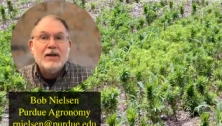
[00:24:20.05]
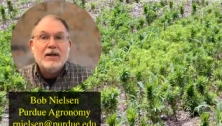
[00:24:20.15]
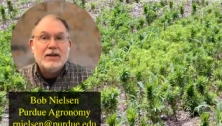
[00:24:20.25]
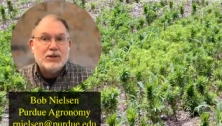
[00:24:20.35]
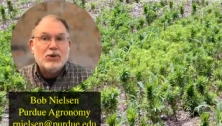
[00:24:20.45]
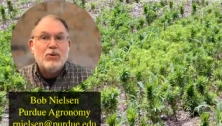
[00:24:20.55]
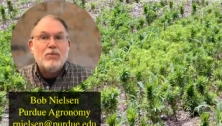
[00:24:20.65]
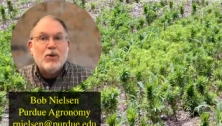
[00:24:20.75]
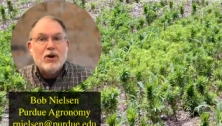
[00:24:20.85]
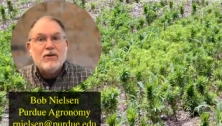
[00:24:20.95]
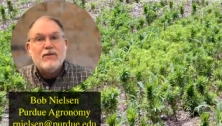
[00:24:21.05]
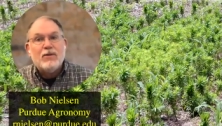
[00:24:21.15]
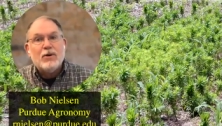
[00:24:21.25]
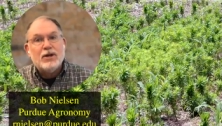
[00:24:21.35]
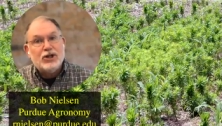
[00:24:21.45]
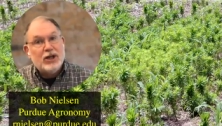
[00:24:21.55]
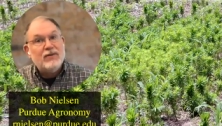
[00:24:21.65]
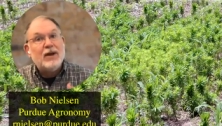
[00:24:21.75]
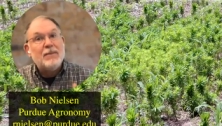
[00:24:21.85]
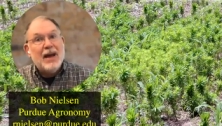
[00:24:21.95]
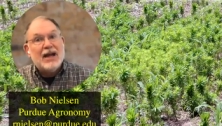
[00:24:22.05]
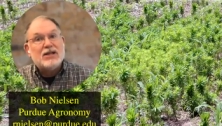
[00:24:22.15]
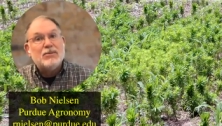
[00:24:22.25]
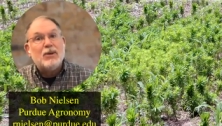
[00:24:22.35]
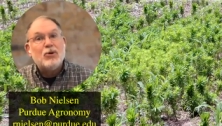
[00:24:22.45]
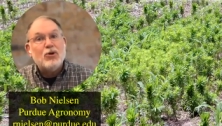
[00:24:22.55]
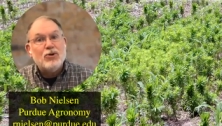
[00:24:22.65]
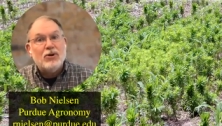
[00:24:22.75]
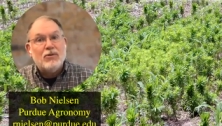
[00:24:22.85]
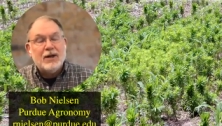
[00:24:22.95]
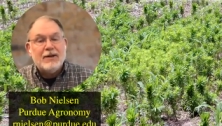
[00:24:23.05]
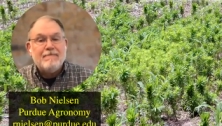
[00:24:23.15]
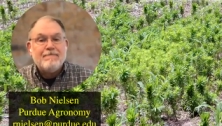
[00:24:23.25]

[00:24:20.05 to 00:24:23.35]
is so important for achieving maximum kernel weight.